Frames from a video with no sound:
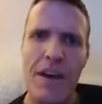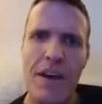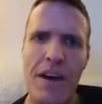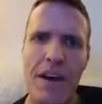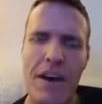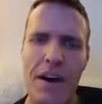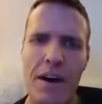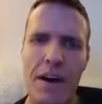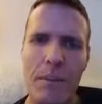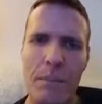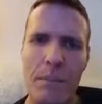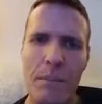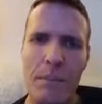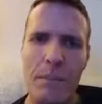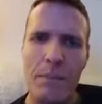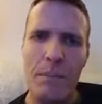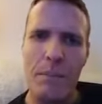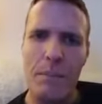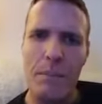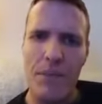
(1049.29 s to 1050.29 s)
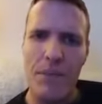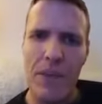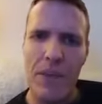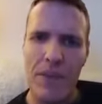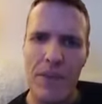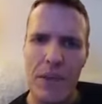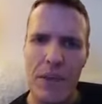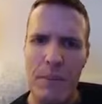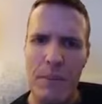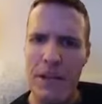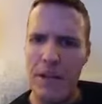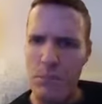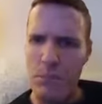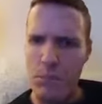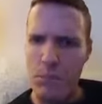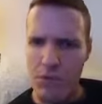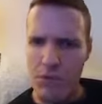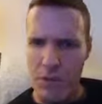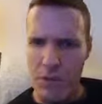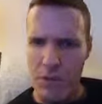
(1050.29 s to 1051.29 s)
But they made a
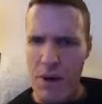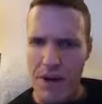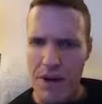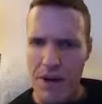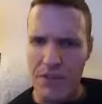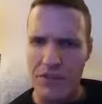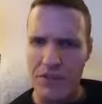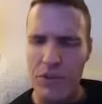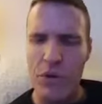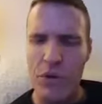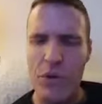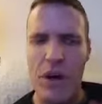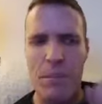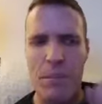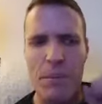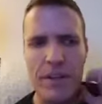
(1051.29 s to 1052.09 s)
movie about it too.